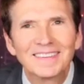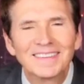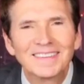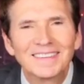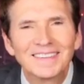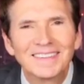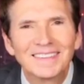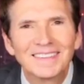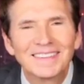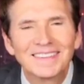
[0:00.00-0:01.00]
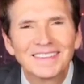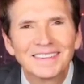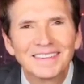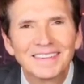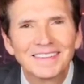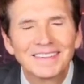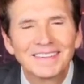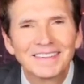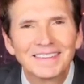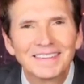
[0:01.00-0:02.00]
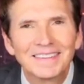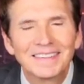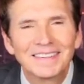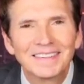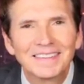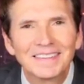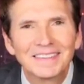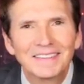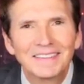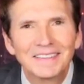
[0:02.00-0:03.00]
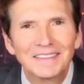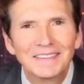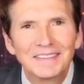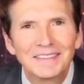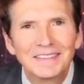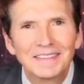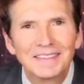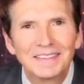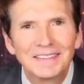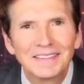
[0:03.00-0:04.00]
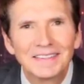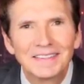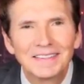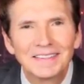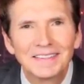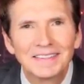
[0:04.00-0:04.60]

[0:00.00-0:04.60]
No words are spoken by the person on screen.